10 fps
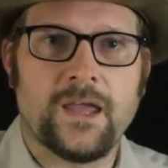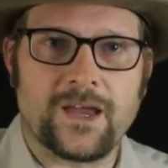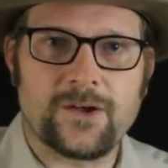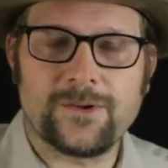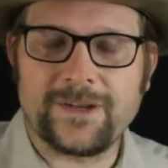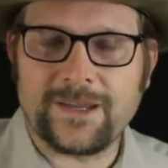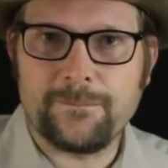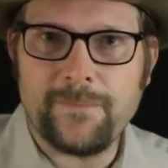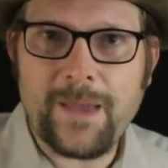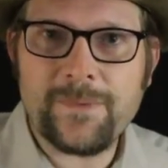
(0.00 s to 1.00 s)

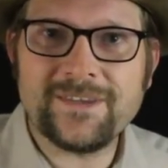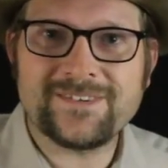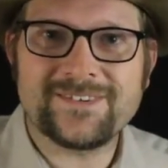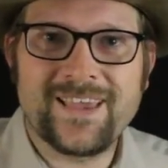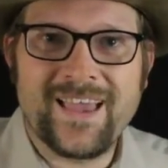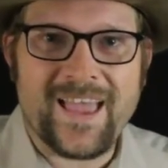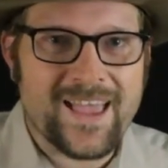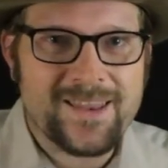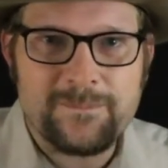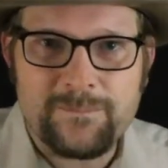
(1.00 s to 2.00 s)
including mammoths
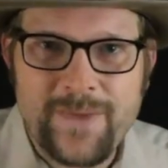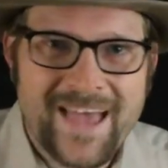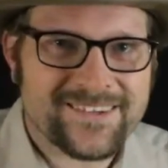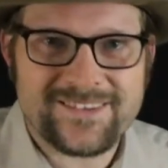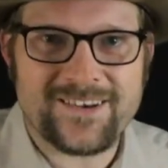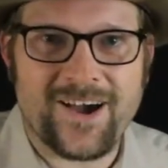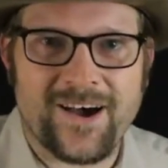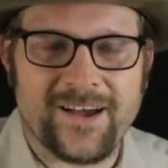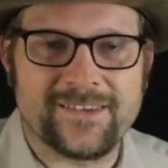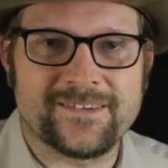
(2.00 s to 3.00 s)
and
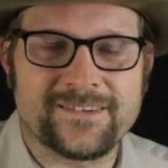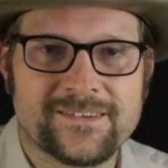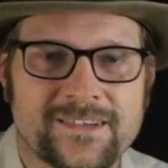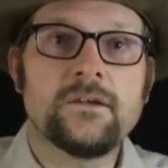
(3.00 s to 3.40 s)
mastodons.